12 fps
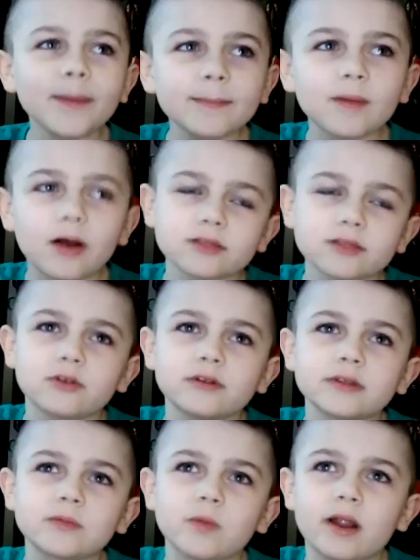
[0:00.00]
Pet Monster
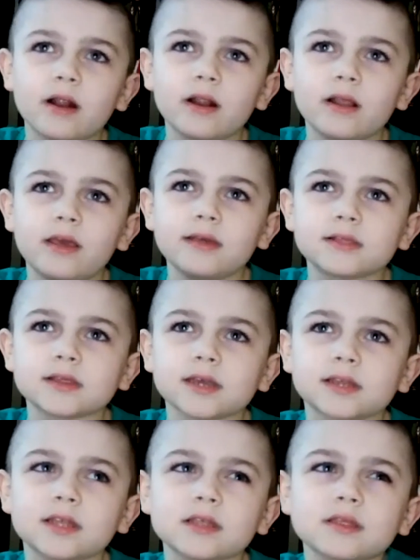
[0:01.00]
is where it's
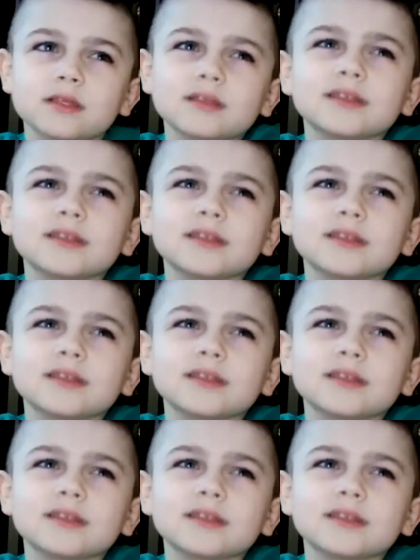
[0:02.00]
like this